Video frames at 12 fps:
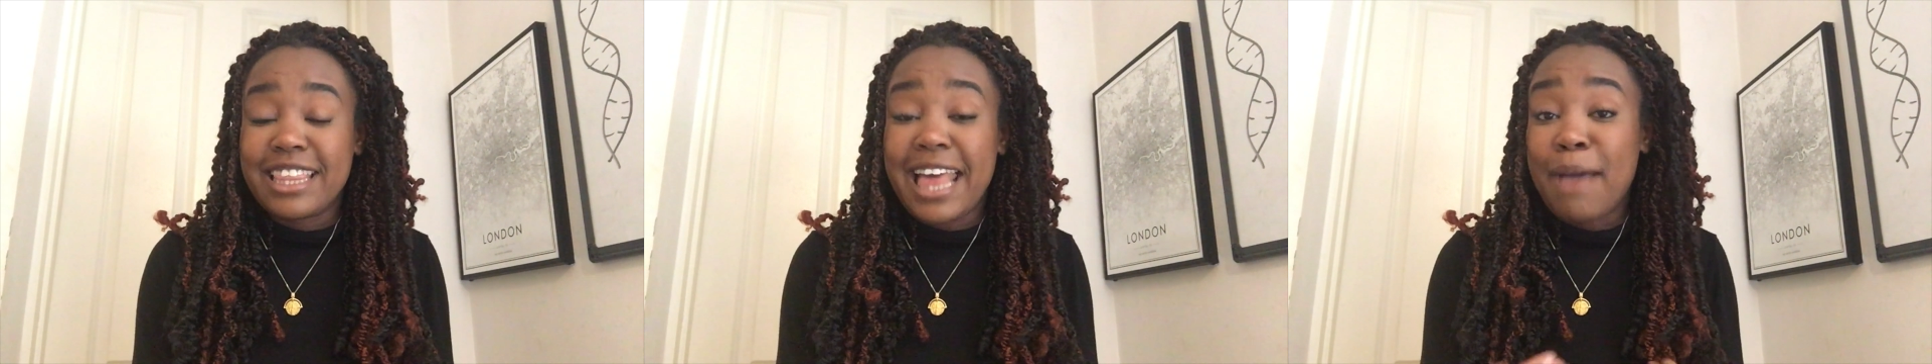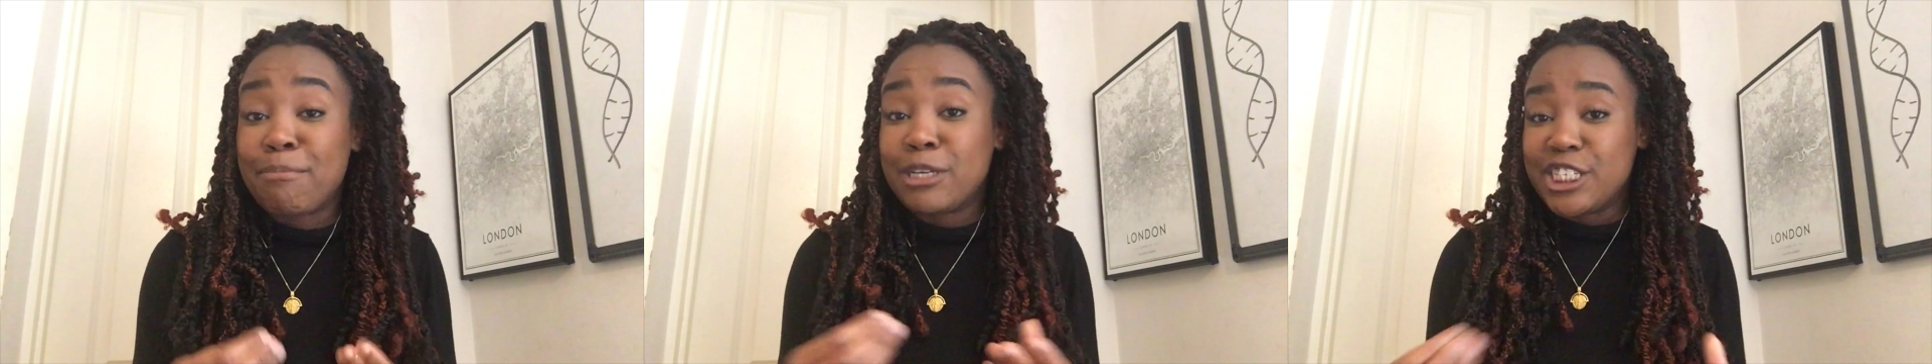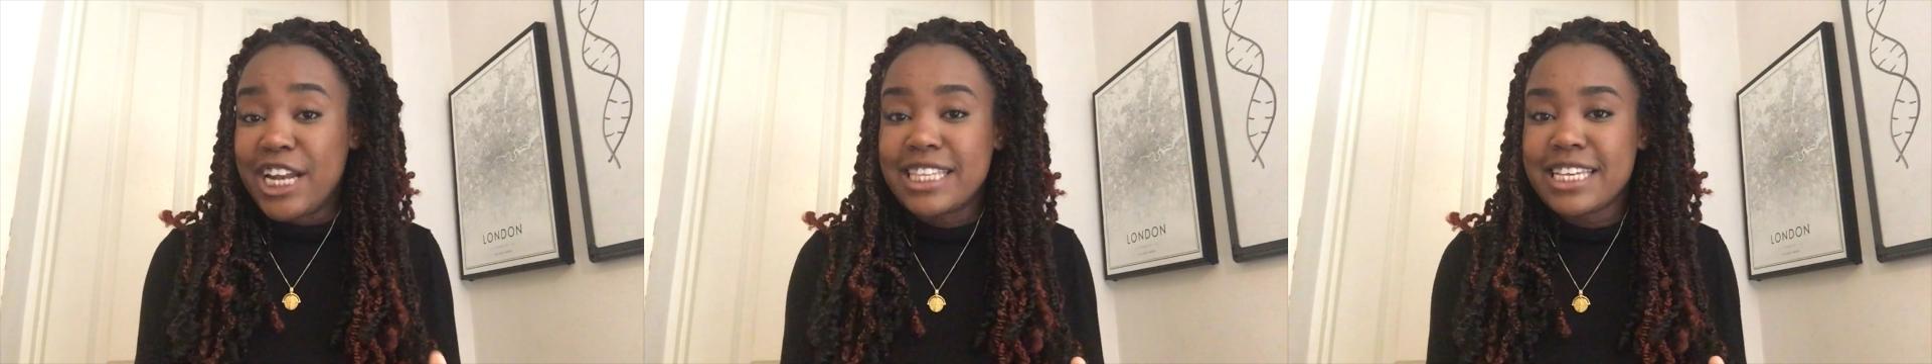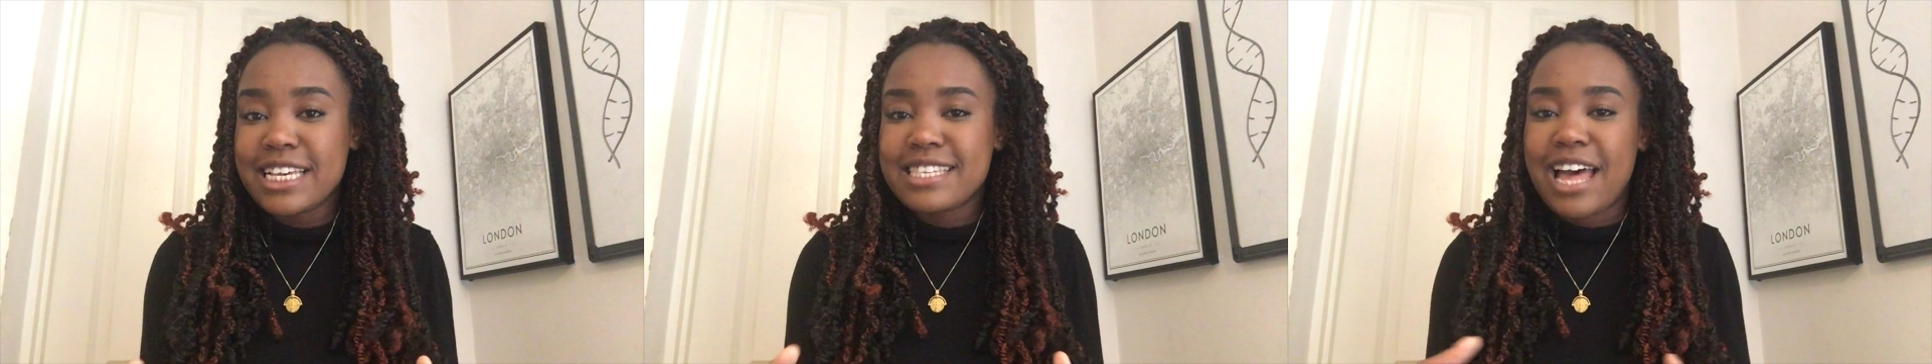
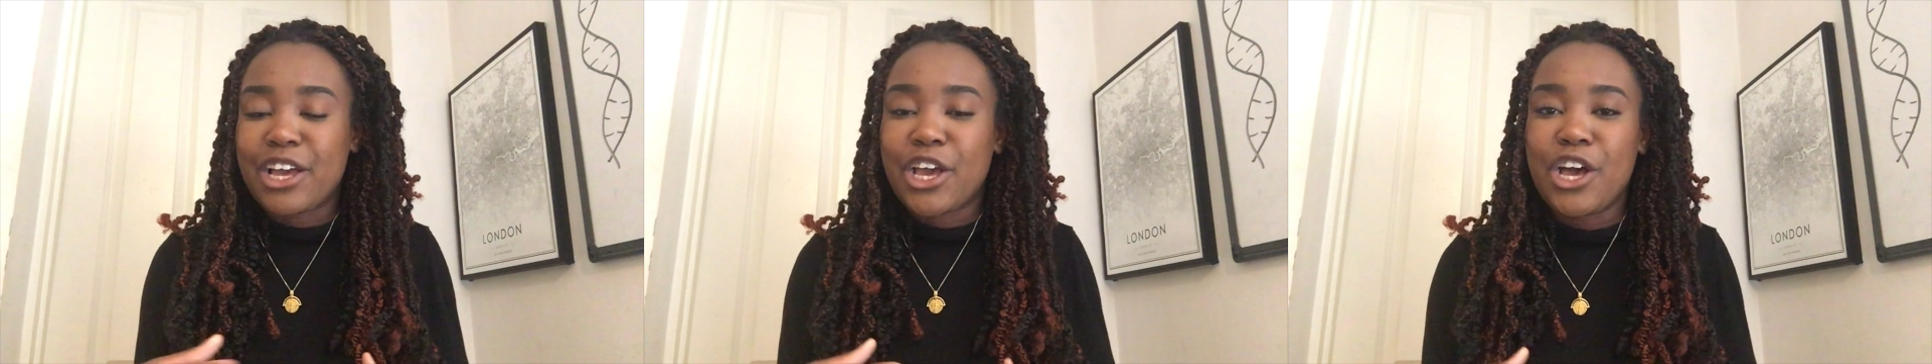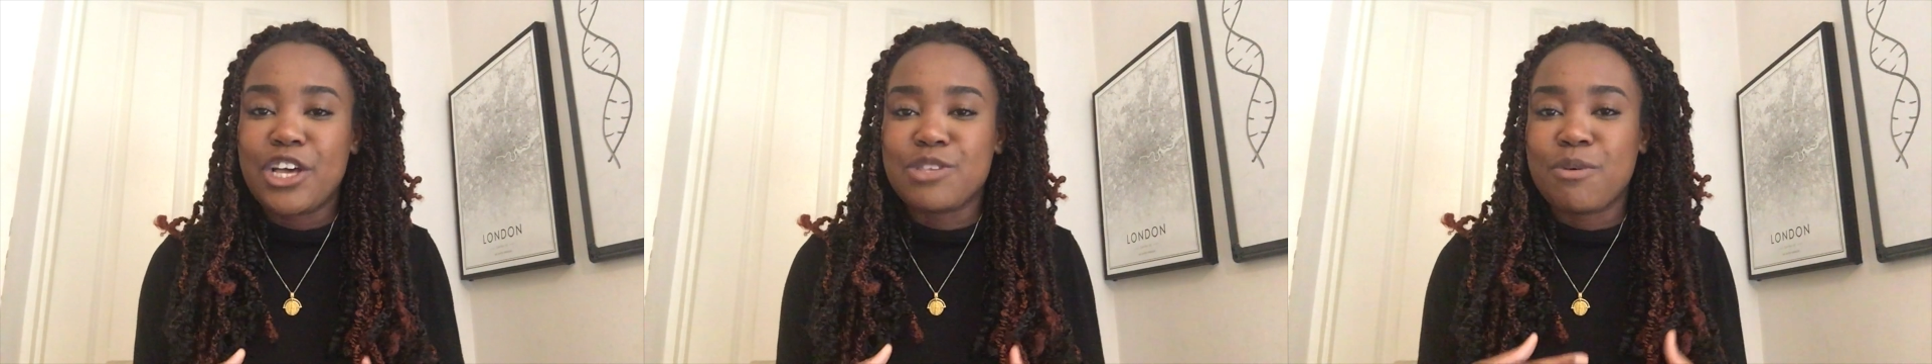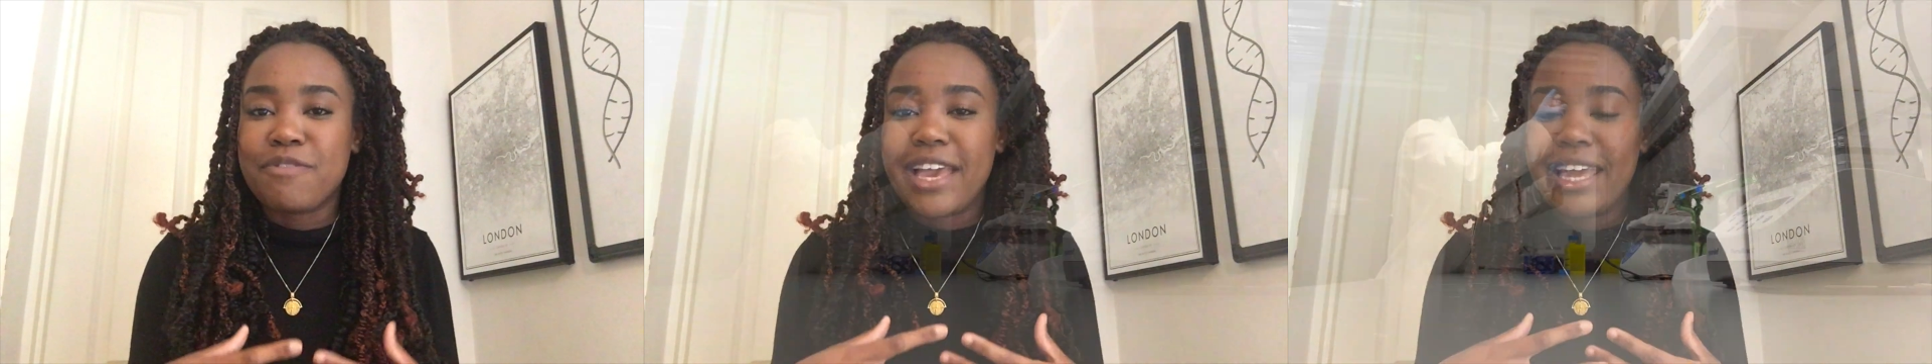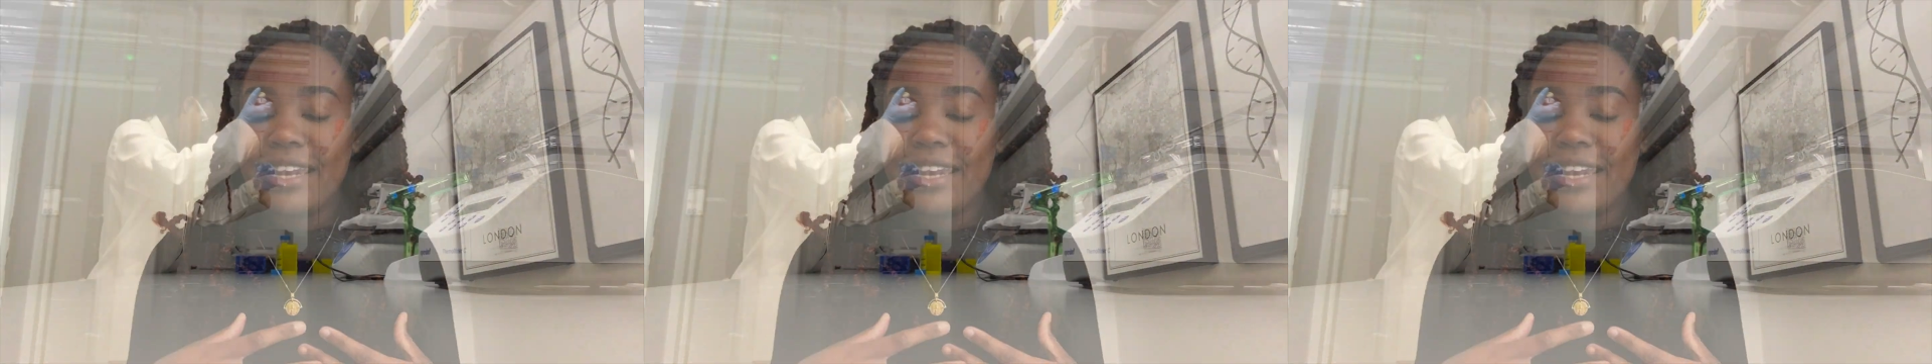epigenetics that occurs within